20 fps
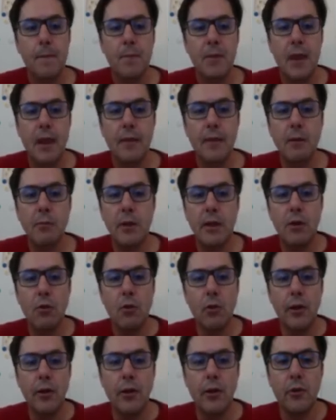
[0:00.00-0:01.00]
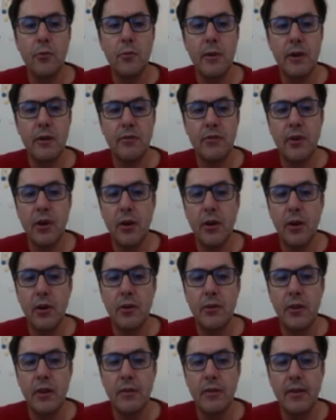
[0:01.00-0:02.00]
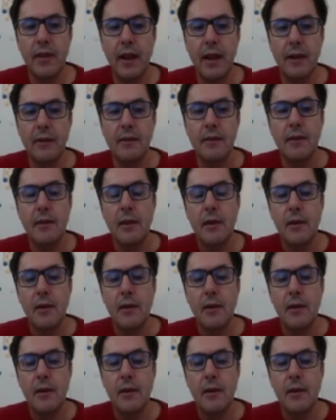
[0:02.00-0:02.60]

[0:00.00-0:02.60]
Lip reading: and then we call a little bit of code that then